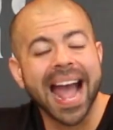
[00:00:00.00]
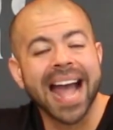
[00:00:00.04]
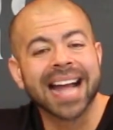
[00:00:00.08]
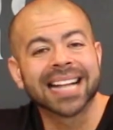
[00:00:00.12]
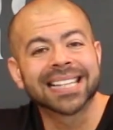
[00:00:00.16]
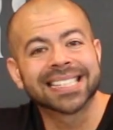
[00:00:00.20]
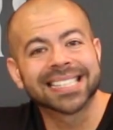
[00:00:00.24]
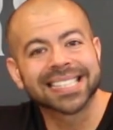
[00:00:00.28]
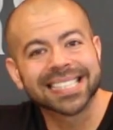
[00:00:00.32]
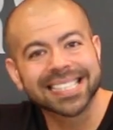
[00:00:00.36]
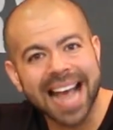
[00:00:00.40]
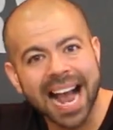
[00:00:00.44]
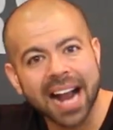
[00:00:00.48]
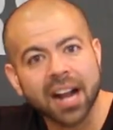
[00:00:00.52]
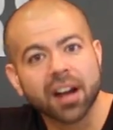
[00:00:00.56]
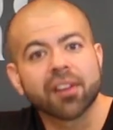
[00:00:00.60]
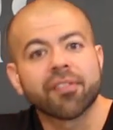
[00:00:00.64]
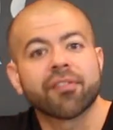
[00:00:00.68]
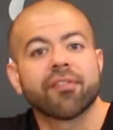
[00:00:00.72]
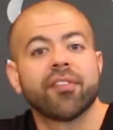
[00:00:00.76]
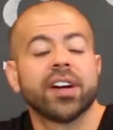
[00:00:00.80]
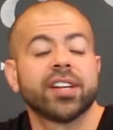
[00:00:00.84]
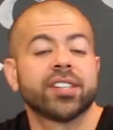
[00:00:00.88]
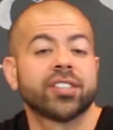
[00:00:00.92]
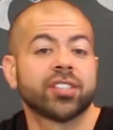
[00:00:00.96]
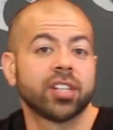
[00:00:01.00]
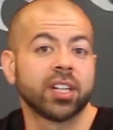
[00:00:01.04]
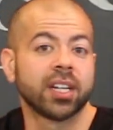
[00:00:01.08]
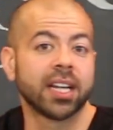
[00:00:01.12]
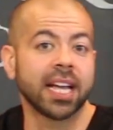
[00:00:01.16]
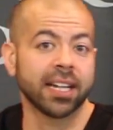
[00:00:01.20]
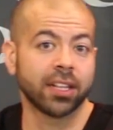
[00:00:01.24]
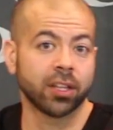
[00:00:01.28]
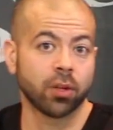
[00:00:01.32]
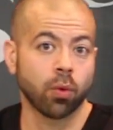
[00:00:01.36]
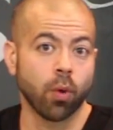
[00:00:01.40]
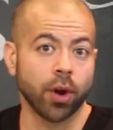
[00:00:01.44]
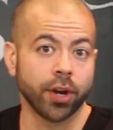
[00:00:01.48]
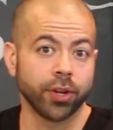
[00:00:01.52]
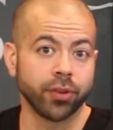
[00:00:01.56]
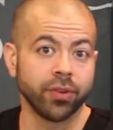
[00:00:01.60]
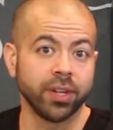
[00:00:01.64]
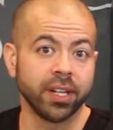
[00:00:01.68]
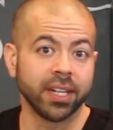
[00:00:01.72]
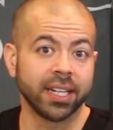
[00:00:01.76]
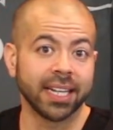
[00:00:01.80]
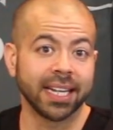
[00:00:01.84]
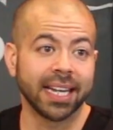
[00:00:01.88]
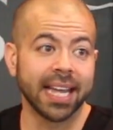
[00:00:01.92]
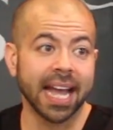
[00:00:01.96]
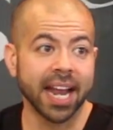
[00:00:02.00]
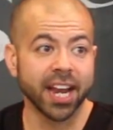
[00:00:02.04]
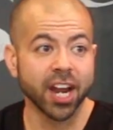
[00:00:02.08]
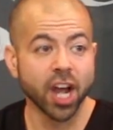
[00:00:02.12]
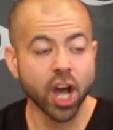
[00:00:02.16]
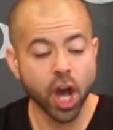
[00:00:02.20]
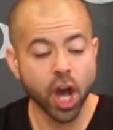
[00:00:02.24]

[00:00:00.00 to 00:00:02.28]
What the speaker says: and sacrifice to get to where you need to get.